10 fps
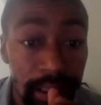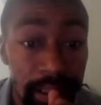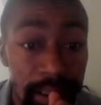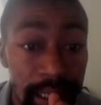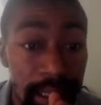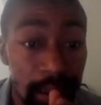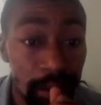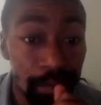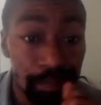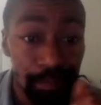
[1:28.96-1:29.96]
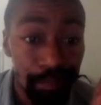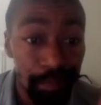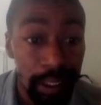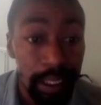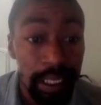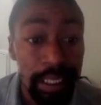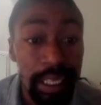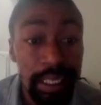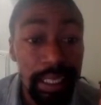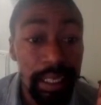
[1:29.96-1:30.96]
Now, it
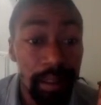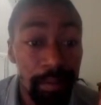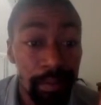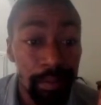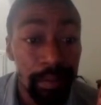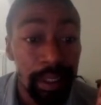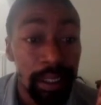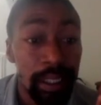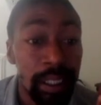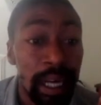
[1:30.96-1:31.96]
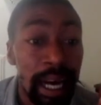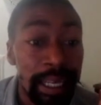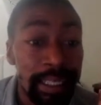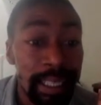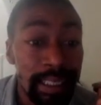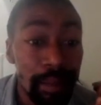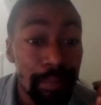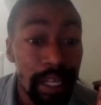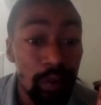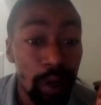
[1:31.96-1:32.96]
says here, I guess the
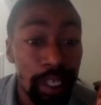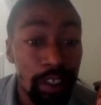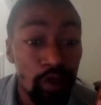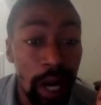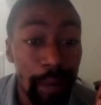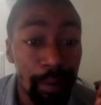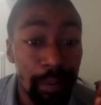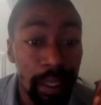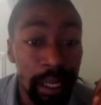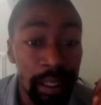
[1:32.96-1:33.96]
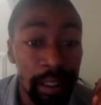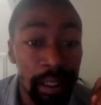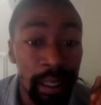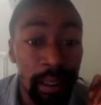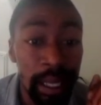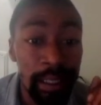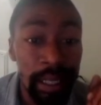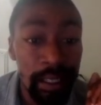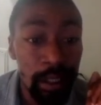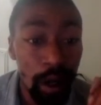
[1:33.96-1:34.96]
best way to describe it would be like a late
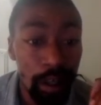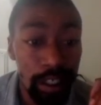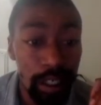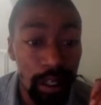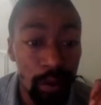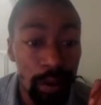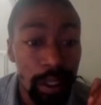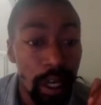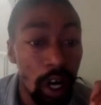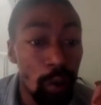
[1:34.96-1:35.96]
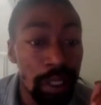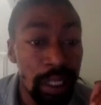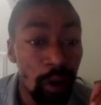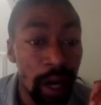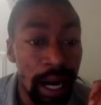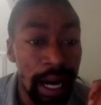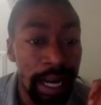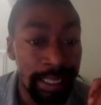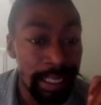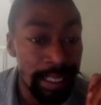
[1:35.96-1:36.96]
night talk show, Owens tell
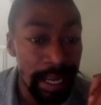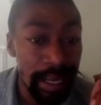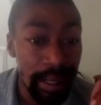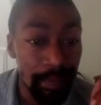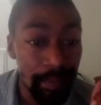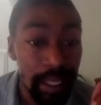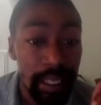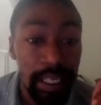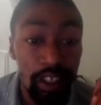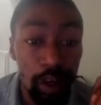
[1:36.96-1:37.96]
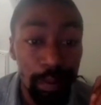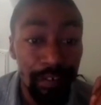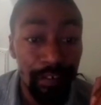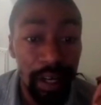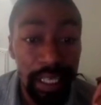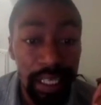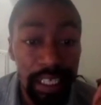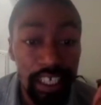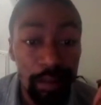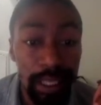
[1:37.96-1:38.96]
ITK. It's going to be funny.
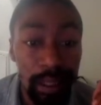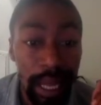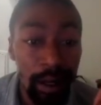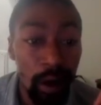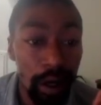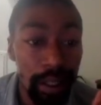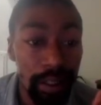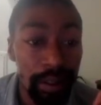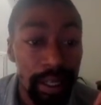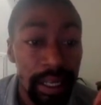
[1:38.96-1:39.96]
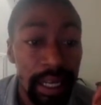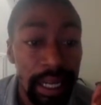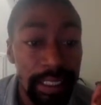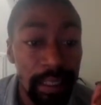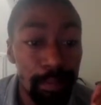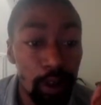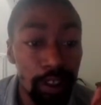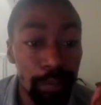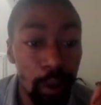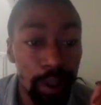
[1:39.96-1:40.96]
It's going to be lighthearted. I think the most
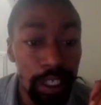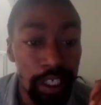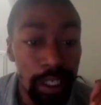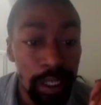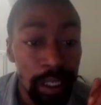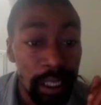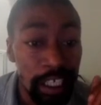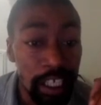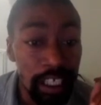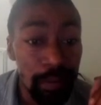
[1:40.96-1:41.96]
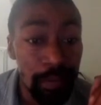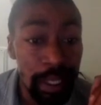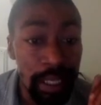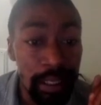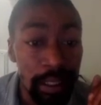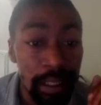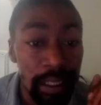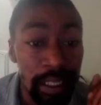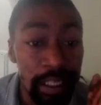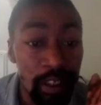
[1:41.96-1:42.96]
important adjective would be,
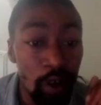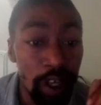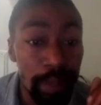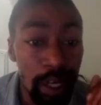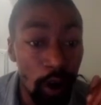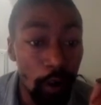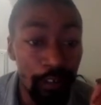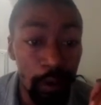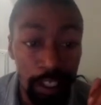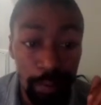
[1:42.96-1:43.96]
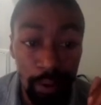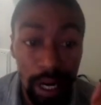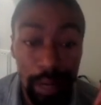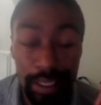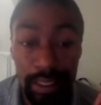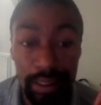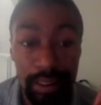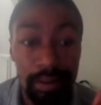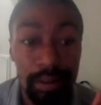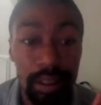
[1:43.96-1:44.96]
it's going to be hopeful, she promises.
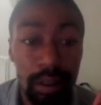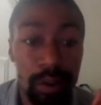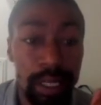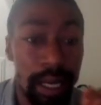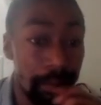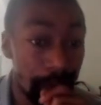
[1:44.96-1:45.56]
Okay.